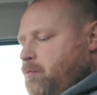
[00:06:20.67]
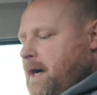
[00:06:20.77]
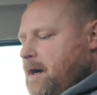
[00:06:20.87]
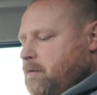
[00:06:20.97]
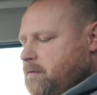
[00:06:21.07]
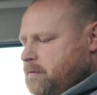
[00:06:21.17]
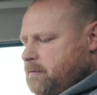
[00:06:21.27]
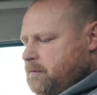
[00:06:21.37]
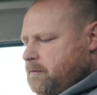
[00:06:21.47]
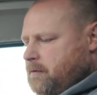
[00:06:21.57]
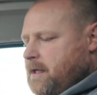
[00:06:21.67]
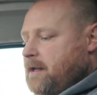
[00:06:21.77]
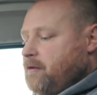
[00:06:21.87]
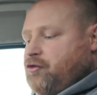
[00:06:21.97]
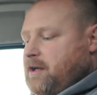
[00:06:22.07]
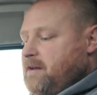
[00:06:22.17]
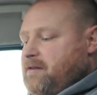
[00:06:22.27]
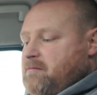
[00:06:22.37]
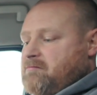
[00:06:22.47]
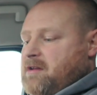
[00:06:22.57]
Wow. Yeah, the
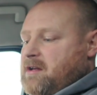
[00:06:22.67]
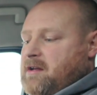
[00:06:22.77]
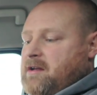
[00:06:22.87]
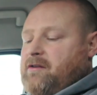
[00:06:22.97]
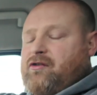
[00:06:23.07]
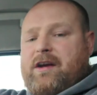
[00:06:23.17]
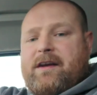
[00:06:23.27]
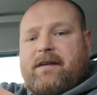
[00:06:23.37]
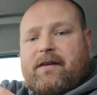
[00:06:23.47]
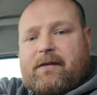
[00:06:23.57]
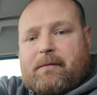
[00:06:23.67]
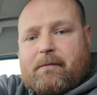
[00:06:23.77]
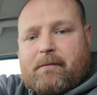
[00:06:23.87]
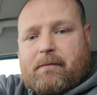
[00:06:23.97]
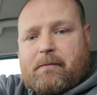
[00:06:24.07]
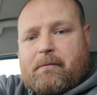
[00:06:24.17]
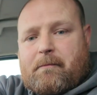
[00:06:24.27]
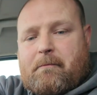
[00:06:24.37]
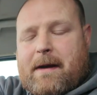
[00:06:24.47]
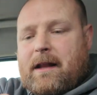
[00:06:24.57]
cheese. Cheese is
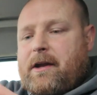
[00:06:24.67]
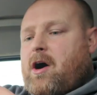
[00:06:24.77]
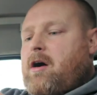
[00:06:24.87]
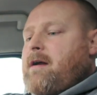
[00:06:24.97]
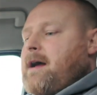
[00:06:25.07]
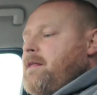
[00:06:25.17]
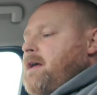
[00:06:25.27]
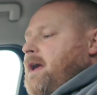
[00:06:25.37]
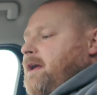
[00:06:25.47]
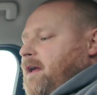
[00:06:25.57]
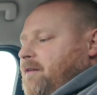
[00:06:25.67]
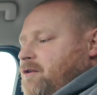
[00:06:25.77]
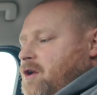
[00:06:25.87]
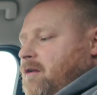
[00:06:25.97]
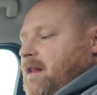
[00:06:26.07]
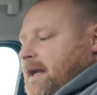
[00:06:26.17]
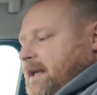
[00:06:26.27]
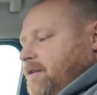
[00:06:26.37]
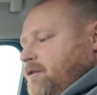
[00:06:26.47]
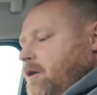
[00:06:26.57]
melted all right there. It's not
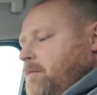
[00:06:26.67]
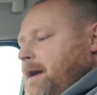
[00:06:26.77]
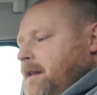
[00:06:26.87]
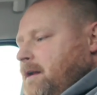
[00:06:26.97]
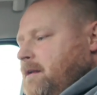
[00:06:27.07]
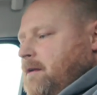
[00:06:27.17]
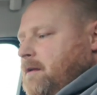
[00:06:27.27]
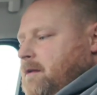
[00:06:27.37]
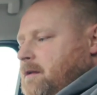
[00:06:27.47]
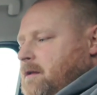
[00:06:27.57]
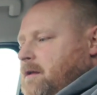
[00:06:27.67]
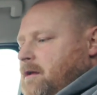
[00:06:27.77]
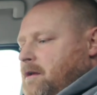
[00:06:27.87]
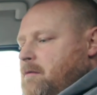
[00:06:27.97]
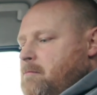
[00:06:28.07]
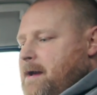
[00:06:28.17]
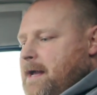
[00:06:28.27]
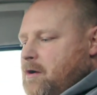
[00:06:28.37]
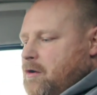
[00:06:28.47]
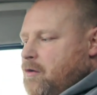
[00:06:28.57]
like it's not melted. Got
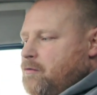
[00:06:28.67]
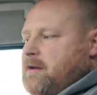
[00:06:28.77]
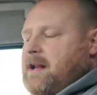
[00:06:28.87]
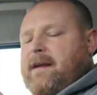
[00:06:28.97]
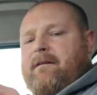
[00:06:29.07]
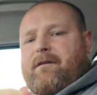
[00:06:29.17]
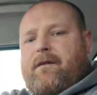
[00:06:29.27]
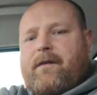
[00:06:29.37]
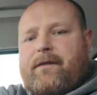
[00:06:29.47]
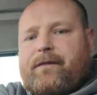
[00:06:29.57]
mayo underneath.